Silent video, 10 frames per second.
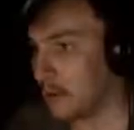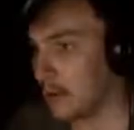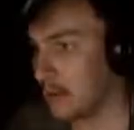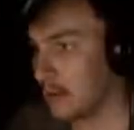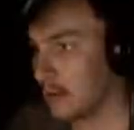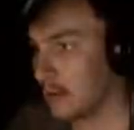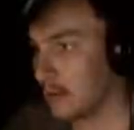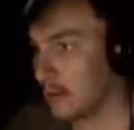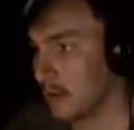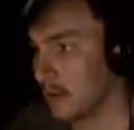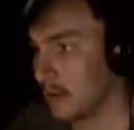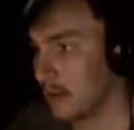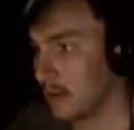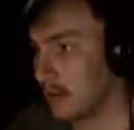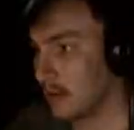
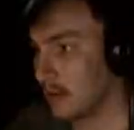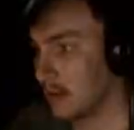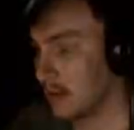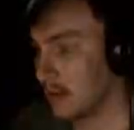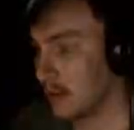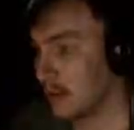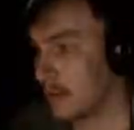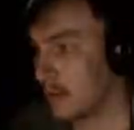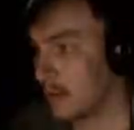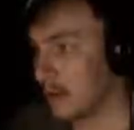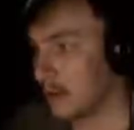Nothing is said.